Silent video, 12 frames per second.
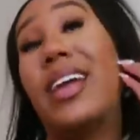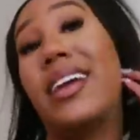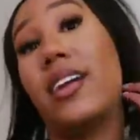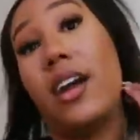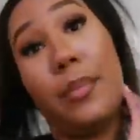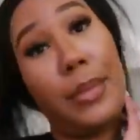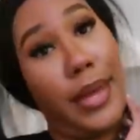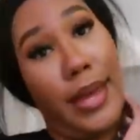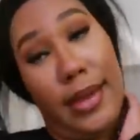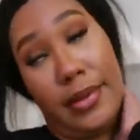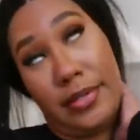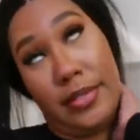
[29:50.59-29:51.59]
we had
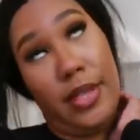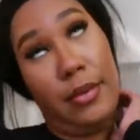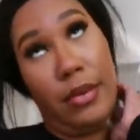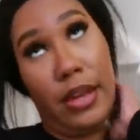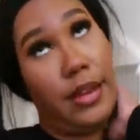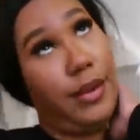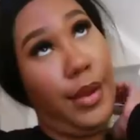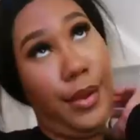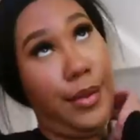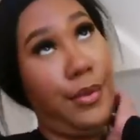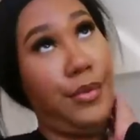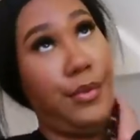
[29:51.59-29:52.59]
Comcast. Now we got dang
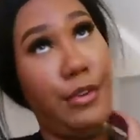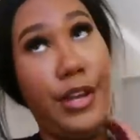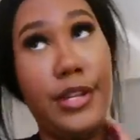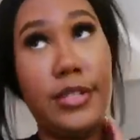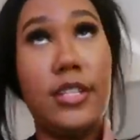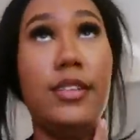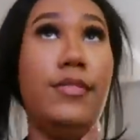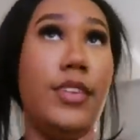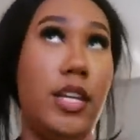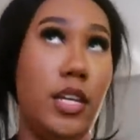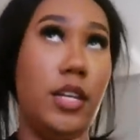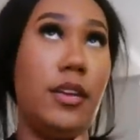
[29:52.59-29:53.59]
on the Direct T
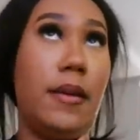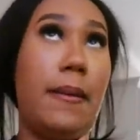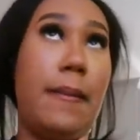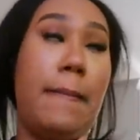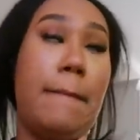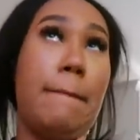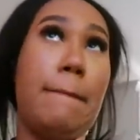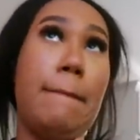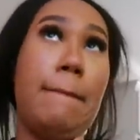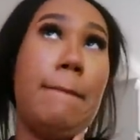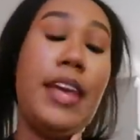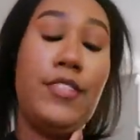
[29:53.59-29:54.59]
V.
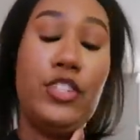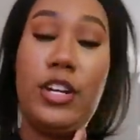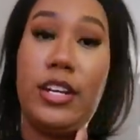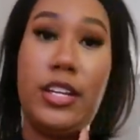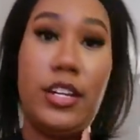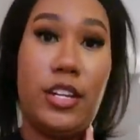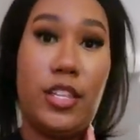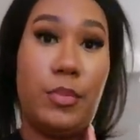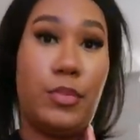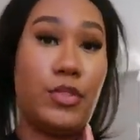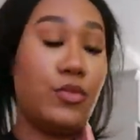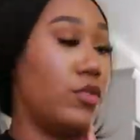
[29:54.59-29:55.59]
Kevin trying to get another
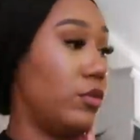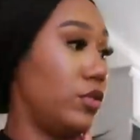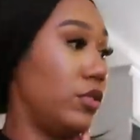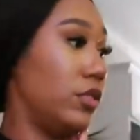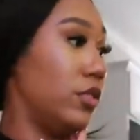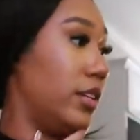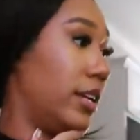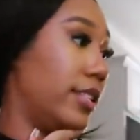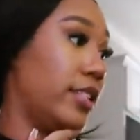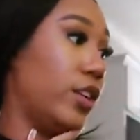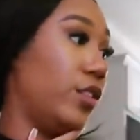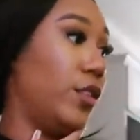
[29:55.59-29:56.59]
prescription, and I
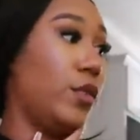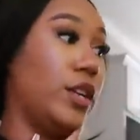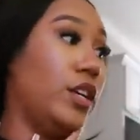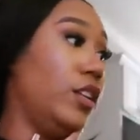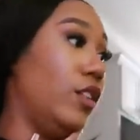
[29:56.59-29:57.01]
told him don't get